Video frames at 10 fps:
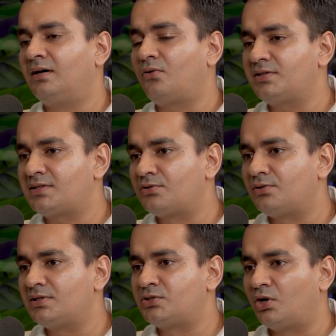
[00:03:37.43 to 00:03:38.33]
A cost
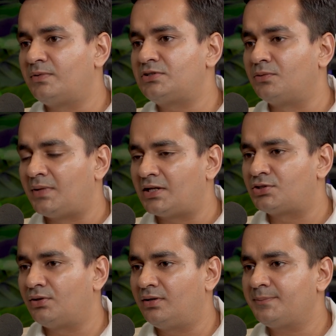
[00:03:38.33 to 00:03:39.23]
controller's job is to make
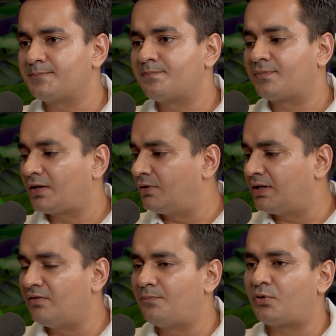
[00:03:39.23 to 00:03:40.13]
sure
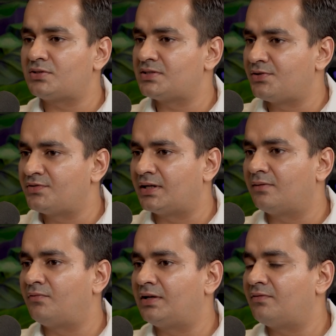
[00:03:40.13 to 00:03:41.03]
whatever process you've set
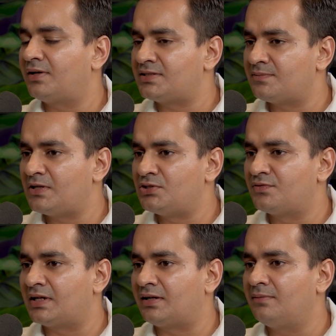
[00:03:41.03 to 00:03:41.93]
up, whatever recipes you've
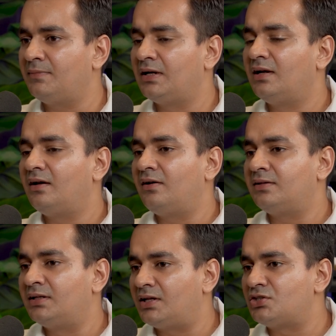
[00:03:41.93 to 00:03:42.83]
set up,
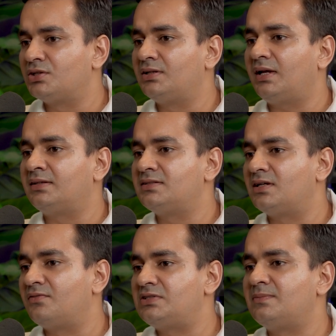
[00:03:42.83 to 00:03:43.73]
the kitchen and the
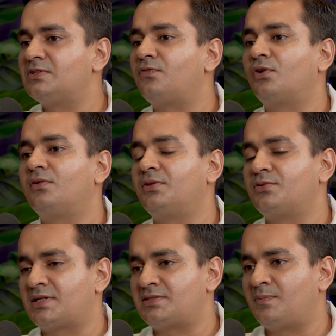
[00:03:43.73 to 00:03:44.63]
service team is following
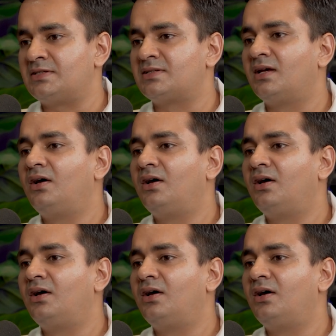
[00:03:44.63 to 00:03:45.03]
those recipes.